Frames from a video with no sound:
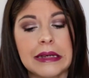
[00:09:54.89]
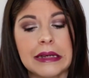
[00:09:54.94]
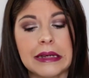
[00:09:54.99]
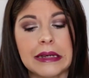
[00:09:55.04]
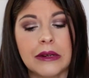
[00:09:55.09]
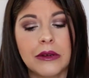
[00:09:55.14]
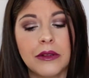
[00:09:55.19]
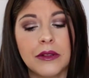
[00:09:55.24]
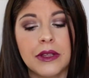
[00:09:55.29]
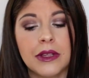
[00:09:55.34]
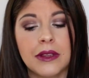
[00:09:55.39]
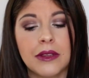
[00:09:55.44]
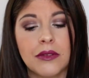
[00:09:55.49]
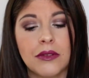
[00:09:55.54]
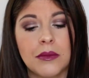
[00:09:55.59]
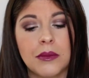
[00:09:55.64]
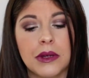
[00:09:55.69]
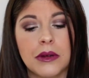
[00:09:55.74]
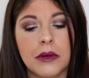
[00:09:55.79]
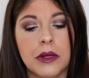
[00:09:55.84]
I don't think this will
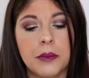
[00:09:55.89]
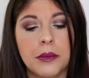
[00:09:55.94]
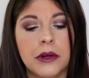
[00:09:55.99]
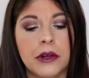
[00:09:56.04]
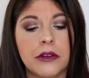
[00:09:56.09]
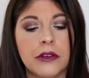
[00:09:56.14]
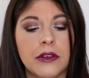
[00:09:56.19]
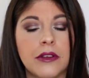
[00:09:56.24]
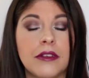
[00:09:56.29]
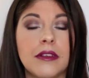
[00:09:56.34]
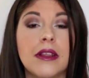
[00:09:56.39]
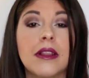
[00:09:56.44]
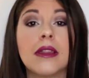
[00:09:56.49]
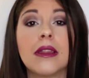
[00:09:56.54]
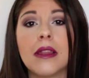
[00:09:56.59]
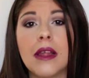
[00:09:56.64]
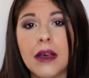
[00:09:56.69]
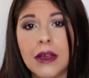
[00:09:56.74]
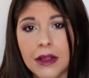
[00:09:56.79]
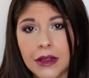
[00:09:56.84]
be a repurchase.
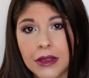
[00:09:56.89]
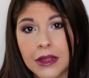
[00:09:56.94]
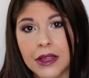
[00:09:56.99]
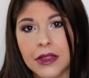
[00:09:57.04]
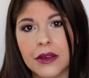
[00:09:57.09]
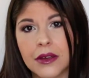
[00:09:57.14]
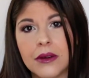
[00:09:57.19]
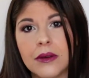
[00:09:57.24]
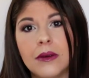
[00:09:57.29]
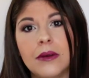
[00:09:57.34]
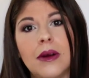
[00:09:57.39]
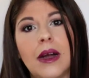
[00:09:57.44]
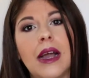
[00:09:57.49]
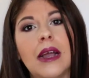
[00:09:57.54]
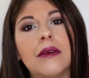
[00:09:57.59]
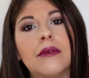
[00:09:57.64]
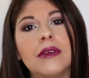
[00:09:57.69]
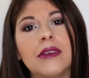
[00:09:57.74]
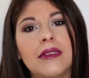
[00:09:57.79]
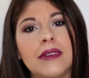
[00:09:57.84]
Luckily though, I
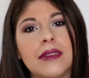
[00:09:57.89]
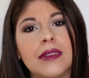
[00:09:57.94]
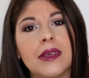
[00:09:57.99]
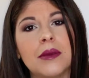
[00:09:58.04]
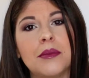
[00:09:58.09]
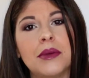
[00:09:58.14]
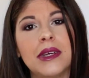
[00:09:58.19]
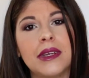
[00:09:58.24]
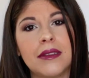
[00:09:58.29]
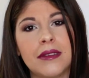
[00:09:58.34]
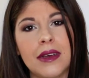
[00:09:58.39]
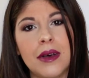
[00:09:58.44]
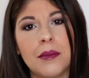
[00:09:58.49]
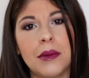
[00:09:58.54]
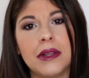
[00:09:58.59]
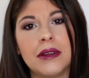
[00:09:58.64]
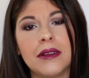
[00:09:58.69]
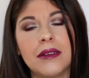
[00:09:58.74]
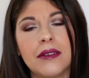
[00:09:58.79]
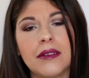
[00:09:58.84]
recently picked up
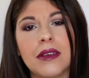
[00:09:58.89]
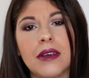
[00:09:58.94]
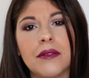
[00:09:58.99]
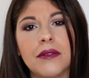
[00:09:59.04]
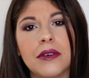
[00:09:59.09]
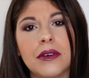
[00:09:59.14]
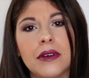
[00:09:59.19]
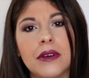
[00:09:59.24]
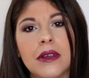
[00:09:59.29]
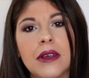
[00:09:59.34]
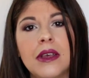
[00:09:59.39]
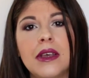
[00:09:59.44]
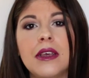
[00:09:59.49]
and discovered